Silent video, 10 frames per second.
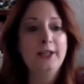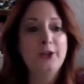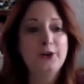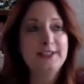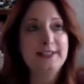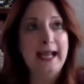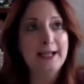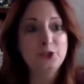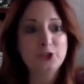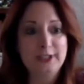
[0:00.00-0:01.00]
There is
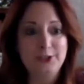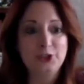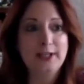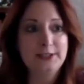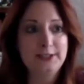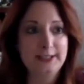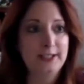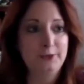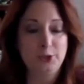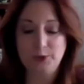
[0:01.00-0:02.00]
actually, just to
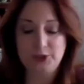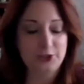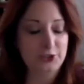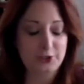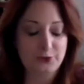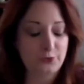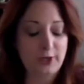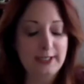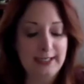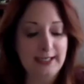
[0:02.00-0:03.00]
give you, which is just
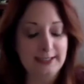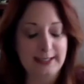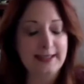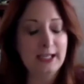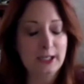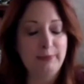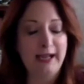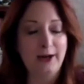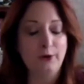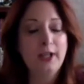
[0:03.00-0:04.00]
frightening to think
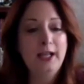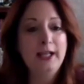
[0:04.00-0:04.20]
about,